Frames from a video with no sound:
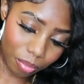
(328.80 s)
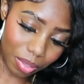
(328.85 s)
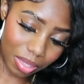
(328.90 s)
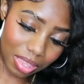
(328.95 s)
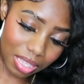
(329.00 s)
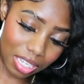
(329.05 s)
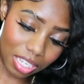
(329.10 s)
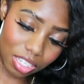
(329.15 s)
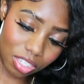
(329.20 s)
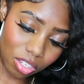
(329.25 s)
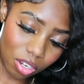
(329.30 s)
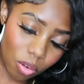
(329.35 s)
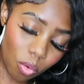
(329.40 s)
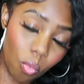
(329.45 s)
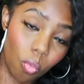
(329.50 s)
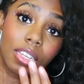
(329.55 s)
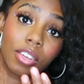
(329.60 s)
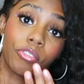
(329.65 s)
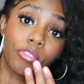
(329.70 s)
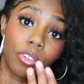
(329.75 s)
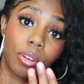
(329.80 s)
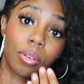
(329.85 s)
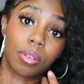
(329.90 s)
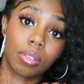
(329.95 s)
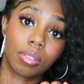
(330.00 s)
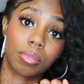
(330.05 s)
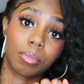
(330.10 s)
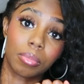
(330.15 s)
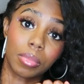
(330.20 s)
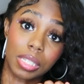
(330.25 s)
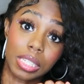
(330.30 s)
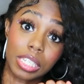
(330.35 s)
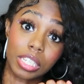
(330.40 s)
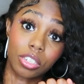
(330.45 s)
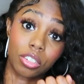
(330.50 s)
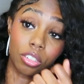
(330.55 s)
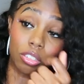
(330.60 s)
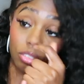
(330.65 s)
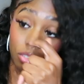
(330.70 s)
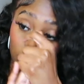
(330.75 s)
But these are different
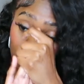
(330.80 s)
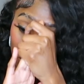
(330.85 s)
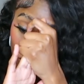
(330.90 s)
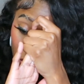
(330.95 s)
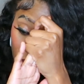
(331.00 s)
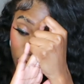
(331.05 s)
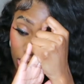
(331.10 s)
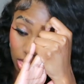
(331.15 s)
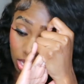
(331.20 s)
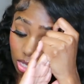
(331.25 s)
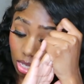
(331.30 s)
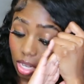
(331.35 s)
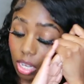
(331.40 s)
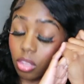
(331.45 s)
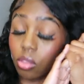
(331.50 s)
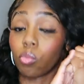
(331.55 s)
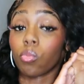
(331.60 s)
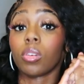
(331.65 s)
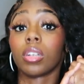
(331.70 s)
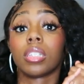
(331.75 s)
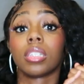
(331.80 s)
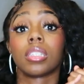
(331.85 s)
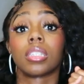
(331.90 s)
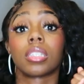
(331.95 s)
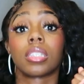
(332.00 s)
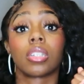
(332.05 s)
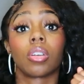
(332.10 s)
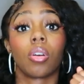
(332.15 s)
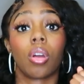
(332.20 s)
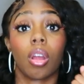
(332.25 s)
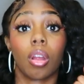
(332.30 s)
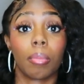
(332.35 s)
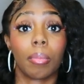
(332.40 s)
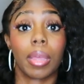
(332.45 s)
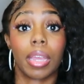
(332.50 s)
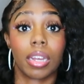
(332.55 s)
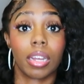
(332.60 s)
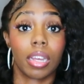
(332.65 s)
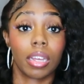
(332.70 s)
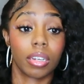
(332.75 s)
material than what the other ones are
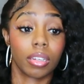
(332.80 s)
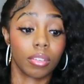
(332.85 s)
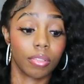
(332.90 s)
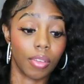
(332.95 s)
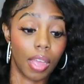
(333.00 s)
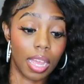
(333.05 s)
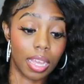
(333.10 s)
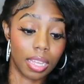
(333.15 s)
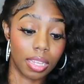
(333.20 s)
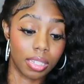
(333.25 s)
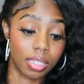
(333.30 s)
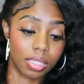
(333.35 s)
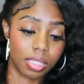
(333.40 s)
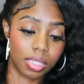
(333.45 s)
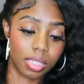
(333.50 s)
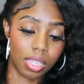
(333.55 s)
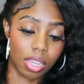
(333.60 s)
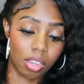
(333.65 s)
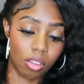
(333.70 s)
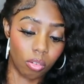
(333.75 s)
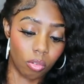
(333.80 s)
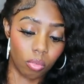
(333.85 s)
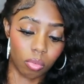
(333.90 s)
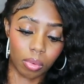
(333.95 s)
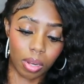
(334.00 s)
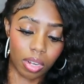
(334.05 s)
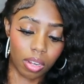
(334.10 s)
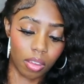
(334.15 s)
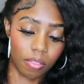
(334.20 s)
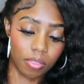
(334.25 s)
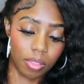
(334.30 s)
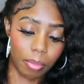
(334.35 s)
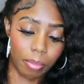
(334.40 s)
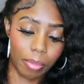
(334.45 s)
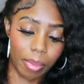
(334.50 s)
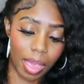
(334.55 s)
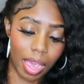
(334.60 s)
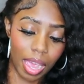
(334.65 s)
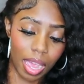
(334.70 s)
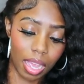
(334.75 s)
made out of. I can tell right off the
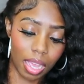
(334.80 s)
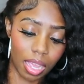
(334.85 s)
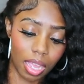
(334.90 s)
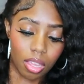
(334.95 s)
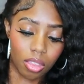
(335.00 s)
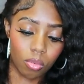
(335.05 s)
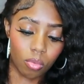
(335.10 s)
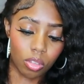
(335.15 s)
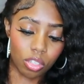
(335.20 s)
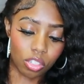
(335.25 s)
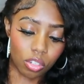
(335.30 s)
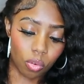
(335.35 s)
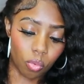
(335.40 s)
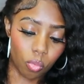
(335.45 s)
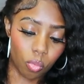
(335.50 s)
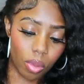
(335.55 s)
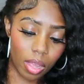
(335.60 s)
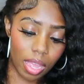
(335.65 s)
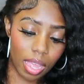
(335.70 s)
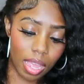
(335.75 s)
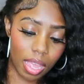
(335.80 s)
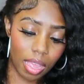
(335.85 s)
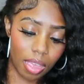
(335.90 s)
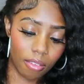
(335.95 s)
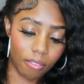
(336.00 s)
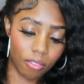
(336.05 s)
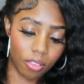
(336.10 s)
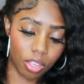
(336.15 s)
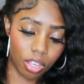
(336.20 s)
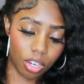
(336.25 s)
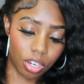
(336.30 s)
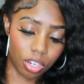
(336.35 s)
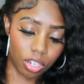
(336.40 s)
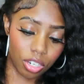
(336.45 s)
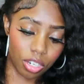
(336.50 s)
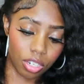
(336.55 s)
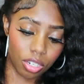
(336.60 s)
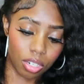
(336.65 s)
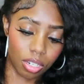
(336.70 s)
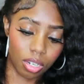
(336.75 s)
back. The other ones are way
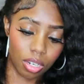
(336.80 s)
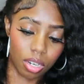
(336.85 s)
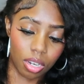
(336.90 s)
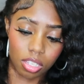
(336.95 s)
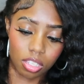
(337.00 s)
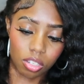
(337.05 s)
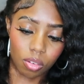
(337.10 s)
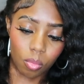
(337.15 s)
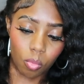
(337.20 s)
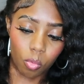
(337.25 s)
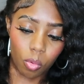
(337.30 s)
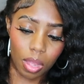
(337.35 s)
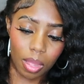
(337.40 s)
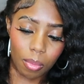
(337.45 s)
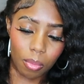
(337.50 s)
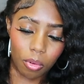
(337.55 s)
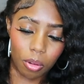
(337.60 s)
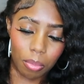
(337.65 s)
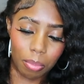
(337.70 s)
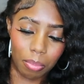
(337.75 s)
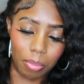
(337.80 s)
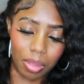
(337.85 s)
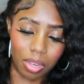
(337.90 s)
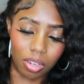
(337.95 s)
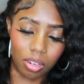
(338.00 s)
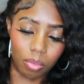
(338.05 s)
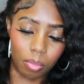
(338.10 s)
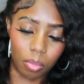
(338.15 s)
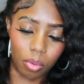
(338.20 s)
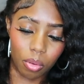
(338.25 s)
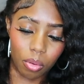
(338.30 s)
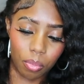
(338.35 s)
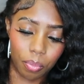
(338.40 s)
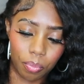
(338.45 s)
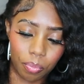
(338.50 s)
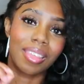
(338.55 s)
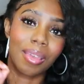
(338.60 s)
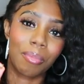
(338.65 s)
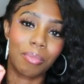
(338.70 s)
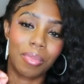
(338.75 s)
heavier. These are way more bendable.
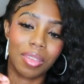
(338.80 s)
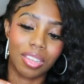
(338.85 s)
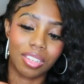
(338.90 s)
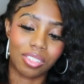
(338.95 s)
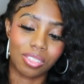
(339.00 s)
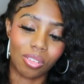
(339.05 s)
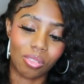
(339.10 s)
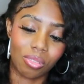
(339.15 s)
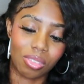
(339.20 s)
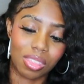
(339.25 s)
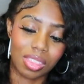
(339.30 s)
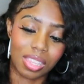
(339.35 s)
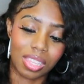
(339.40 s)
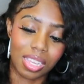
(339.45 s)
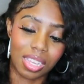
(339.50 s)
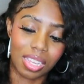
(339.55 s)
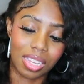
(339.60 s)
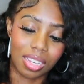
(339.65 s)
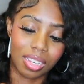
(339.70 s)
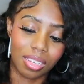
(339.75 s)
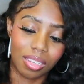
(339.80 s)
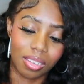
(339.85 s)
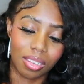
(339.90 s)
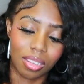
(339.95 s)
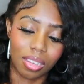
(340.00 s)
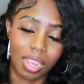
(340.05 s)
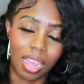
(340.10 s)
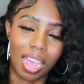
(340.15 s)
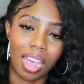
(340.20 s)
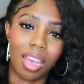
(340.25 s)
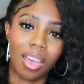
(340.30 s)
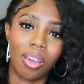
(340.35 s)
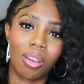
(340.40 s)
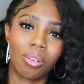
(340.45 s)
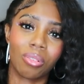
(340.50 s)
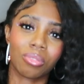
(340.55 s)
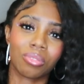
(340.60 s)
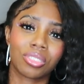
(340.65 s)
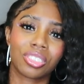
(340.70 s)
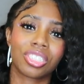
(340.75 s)
Them being so thin,
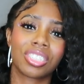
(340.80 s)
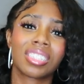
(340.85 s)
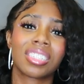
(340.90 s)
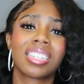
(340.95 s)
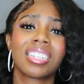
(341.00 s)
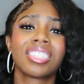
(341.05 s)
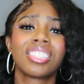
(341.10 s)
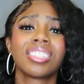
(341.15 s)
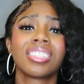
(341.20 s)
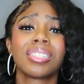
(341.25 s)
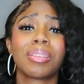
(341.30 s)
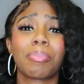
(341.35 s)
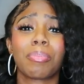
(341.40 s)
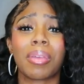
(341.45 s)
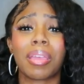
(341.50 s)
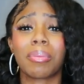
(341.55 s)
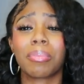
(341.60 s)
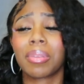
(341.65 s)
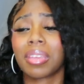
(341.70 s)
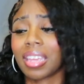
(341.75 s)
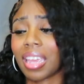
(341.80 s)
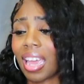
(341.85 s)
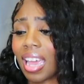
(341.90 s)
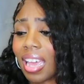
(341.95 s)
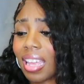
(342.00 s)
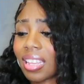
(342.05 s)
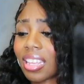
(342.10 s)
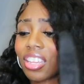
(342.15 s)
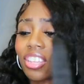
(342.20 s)
Ow, she thinks she's a baby cat.